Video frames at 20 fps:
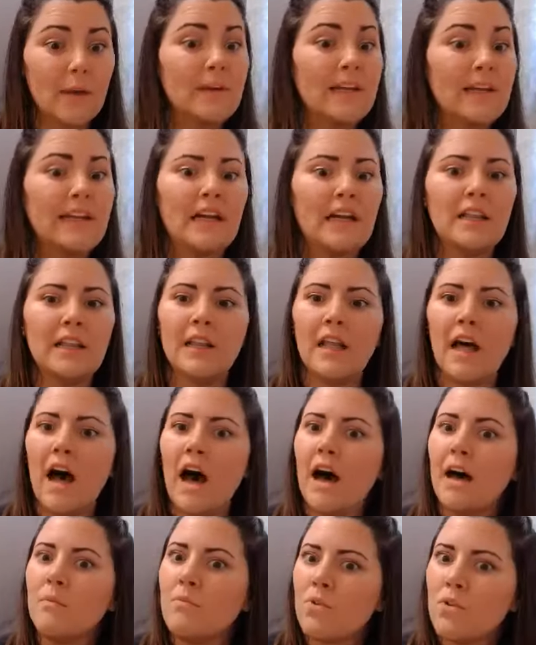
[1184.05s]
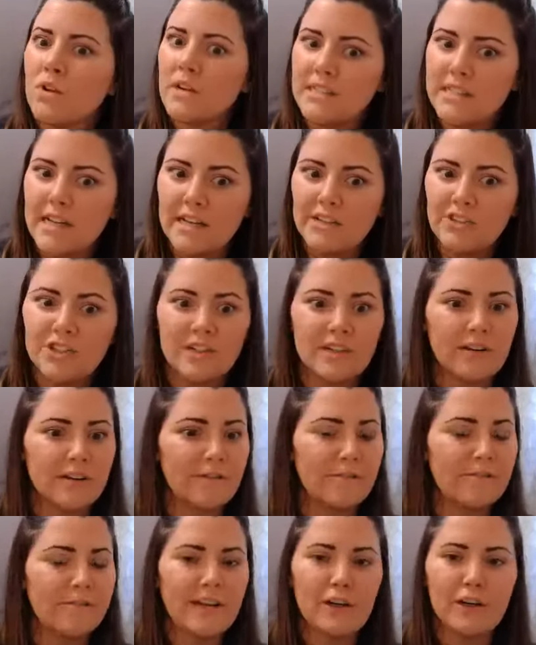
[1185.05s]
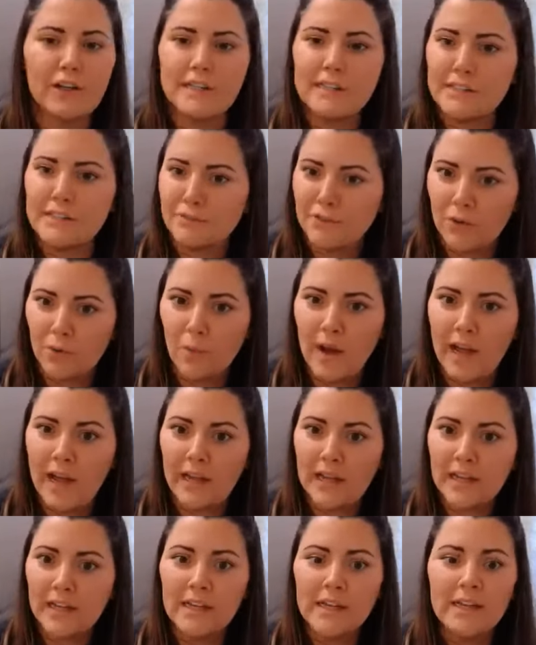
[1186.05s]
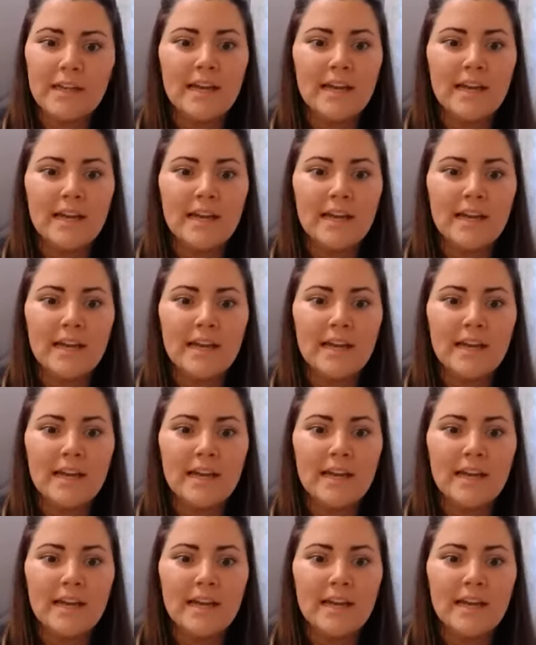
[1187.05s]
I'm getting a lot more attention in a very different way.